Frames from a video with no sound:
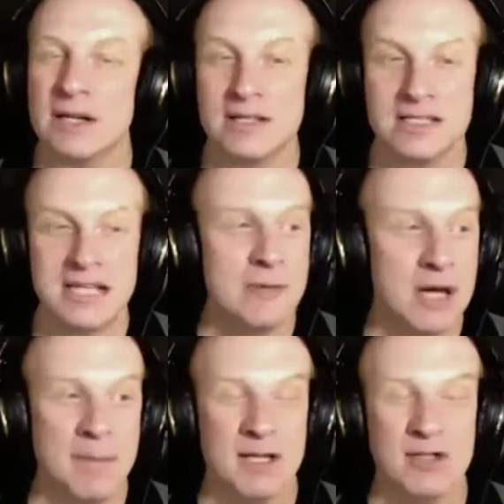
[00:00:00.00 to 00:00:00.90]
Now,
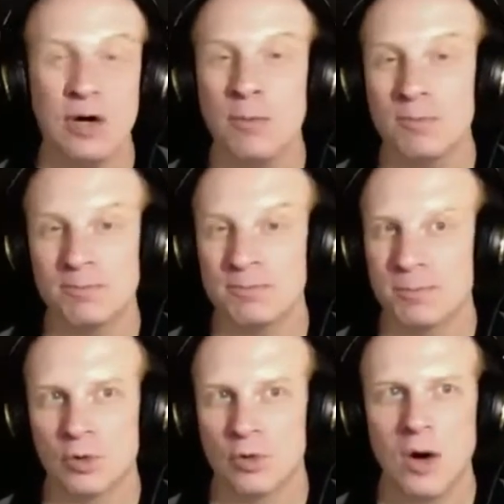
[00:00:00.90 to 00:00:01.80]
Snapchat makes no
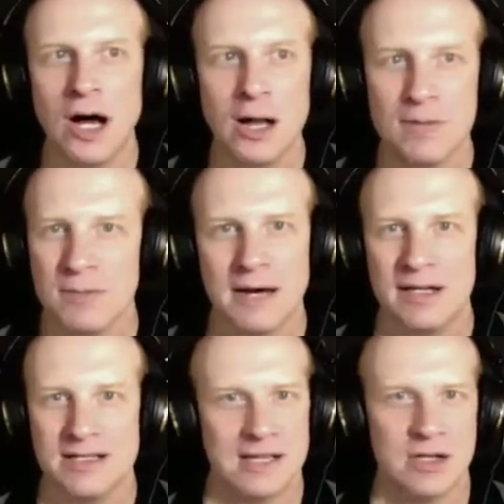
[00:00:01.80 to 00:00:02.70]
qualms about
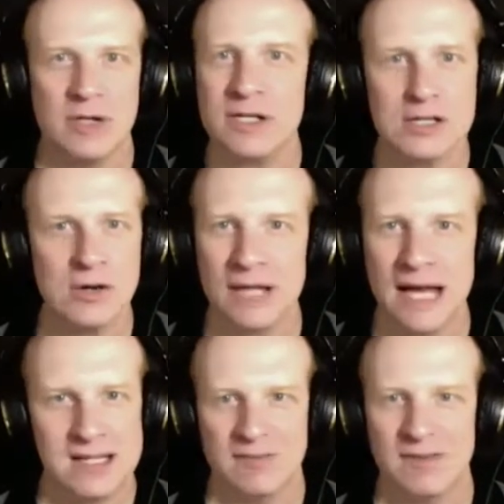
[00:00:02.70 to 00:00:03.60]
it, saying there is no
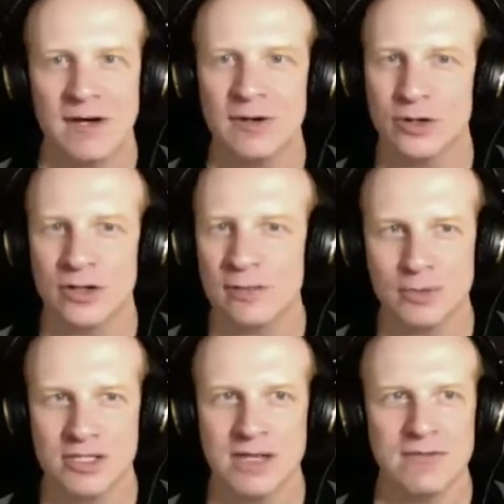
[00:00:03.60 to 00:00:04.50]
lasting value. You're going to
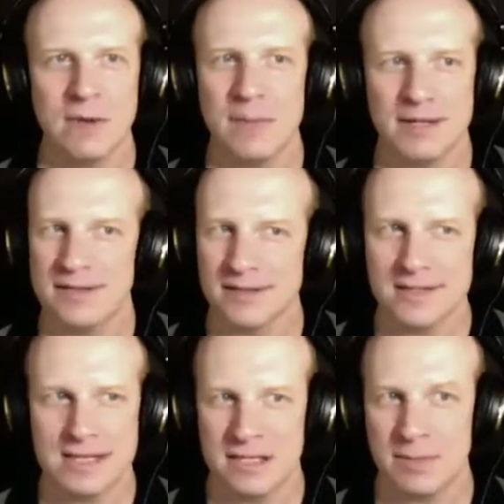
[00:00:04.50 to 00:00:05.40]
put stuff up and it's going to
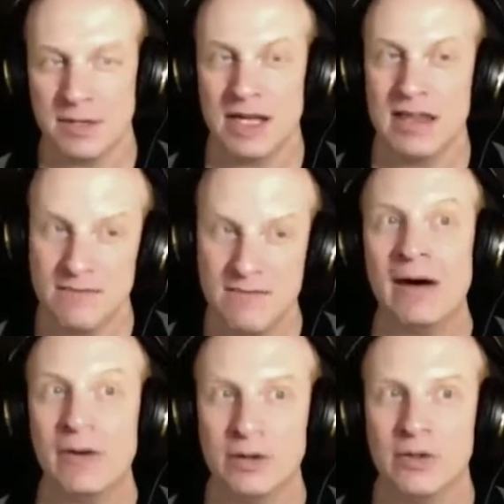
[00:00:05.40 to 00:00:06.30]
disappear. And the
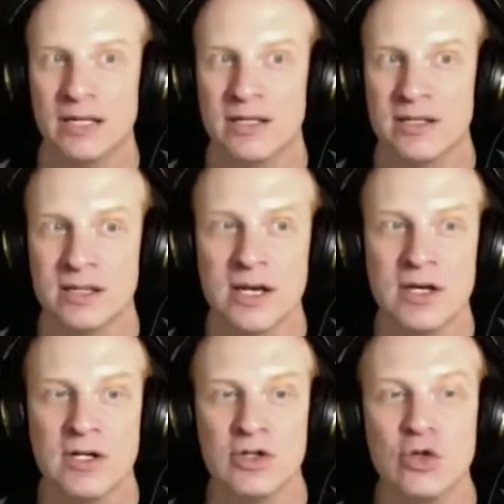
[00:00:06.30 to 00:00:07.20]
value is
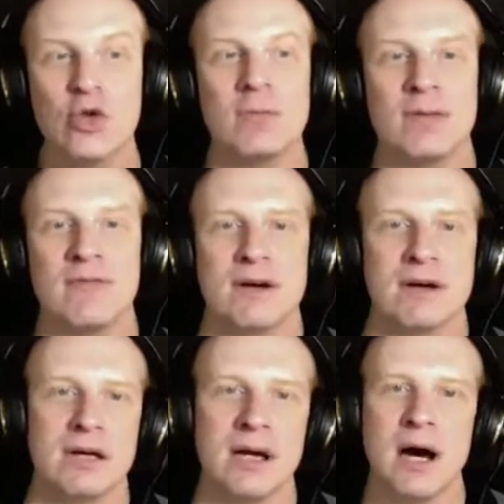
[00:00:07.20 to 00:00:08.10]
you can be
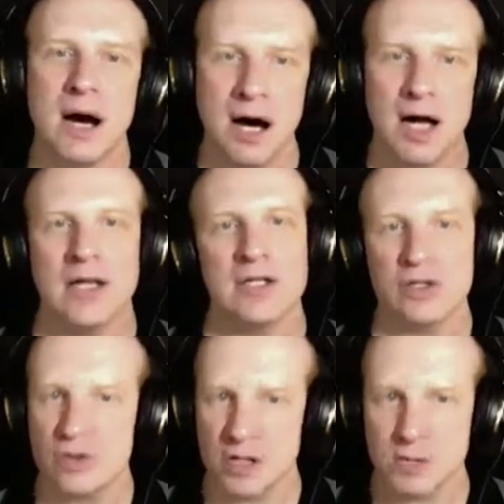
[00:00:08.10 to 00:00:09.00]
very honest and
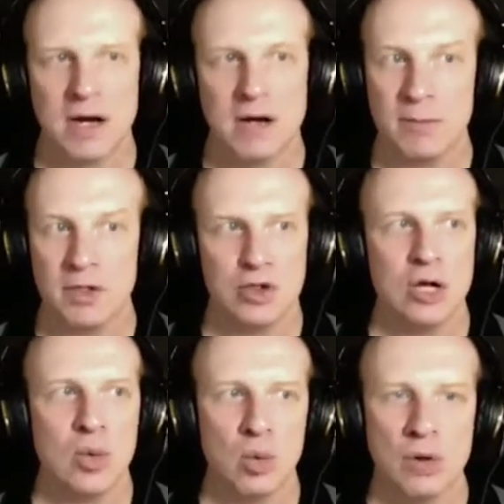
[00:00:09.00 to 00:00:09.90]
transparent because you're
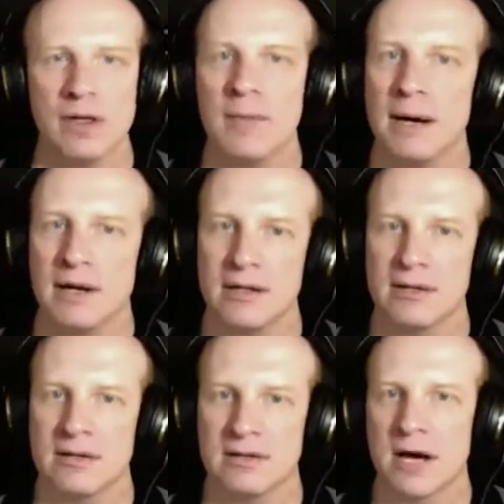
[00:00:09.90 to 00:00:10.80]
not worried about it
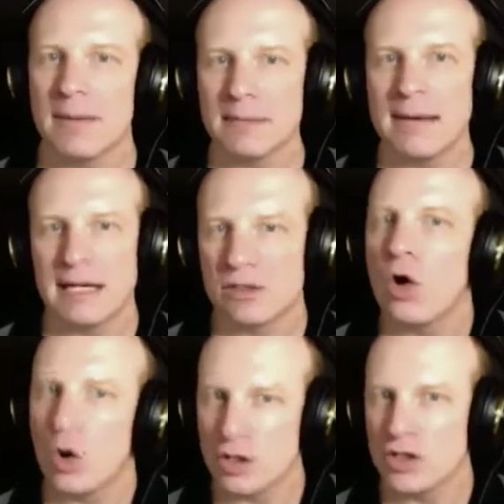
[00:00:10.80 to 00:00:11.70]
coming back to
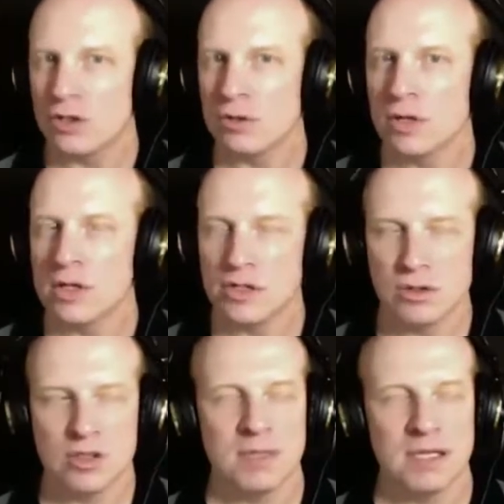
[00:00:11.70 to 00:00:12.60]
haunt you, so
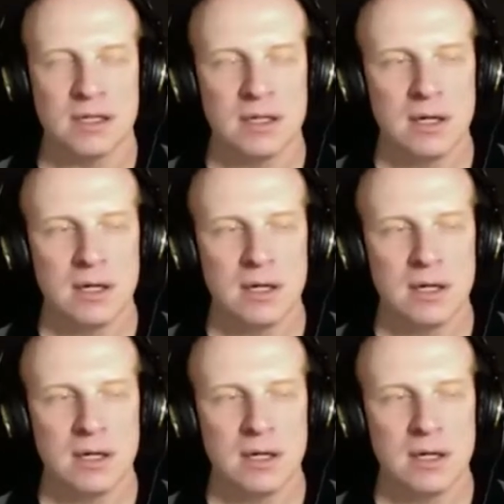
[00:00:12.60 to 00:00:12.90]
to speak.